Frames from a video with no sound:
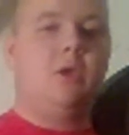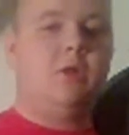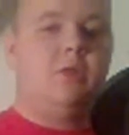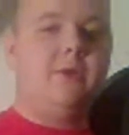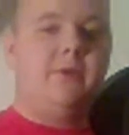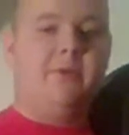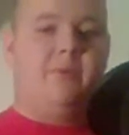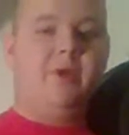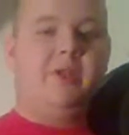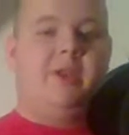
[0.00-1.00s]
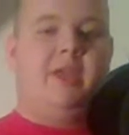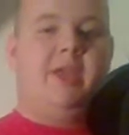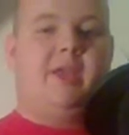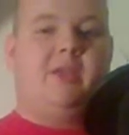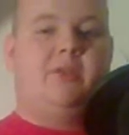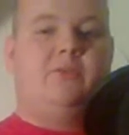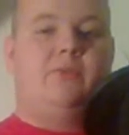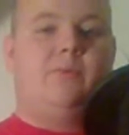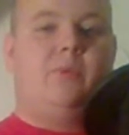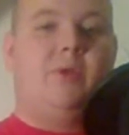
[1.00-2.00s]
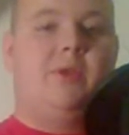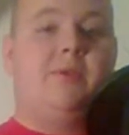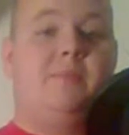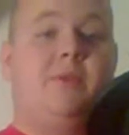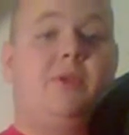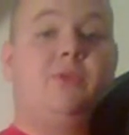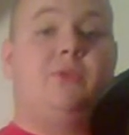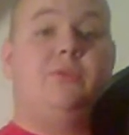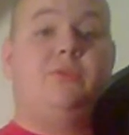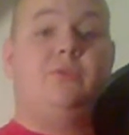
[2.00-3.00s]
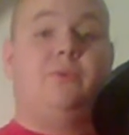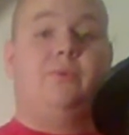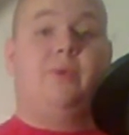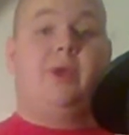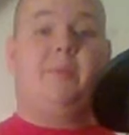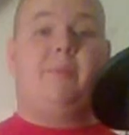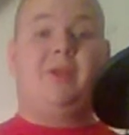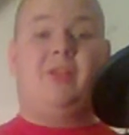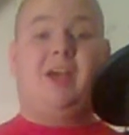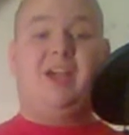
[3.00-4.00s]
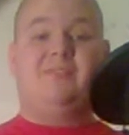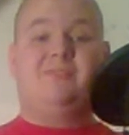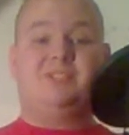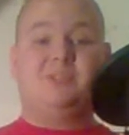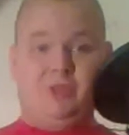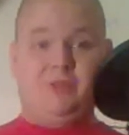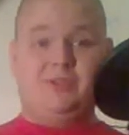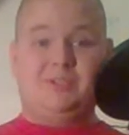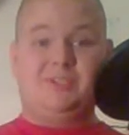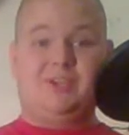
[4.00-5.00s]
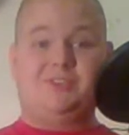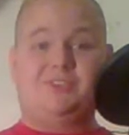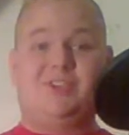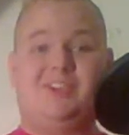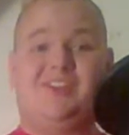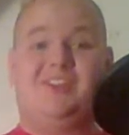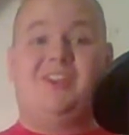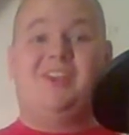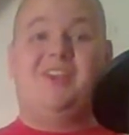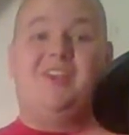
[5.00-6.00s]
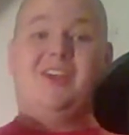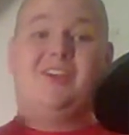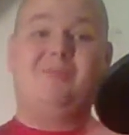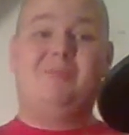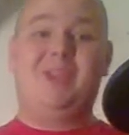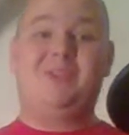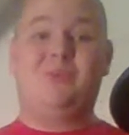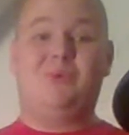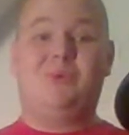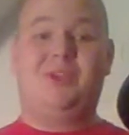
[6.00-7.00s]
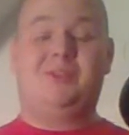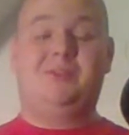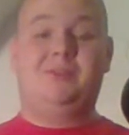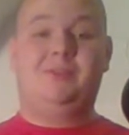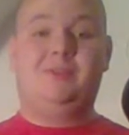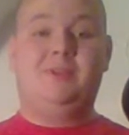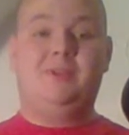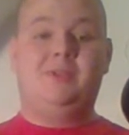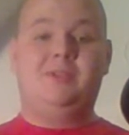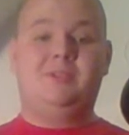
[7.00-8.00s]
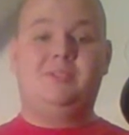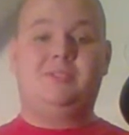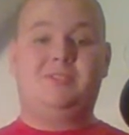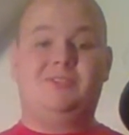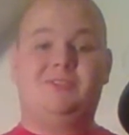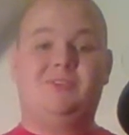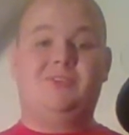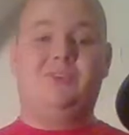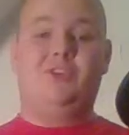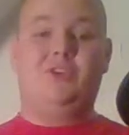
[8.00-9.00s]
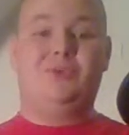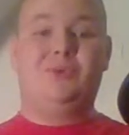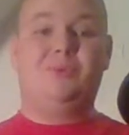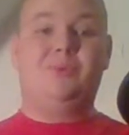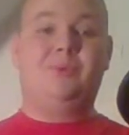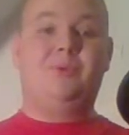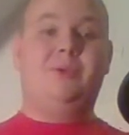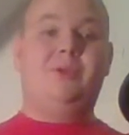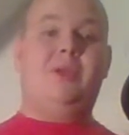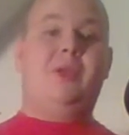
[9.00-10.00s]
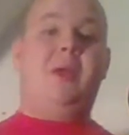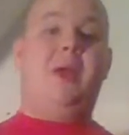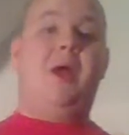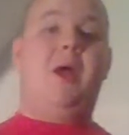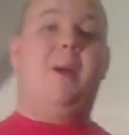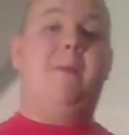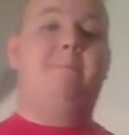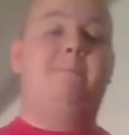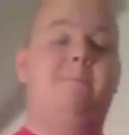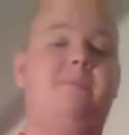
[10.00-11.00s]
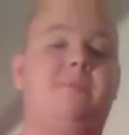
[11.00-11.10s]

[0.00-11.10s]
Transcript: Hello, everyone, and welcome to my live spoiler discussion of Mandalorian Season 2. Um,